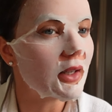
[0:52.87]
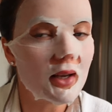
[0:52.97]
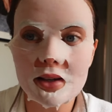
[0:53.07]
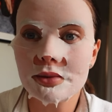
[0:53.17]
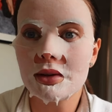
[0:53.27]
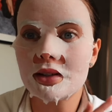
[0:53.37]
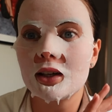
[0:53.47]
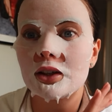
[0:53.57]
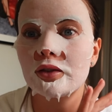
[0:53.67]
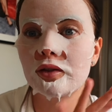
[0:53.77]
Yes, my
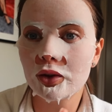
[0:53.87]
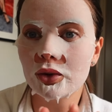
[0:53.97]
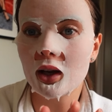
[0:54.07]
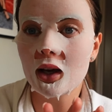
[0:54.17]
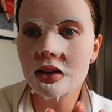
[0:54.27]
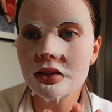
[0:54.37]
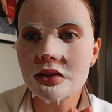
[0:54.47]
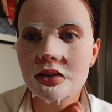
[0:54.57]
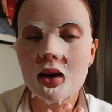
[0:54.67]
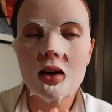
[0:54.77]
skin looked
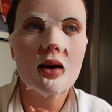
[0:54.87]
flawless.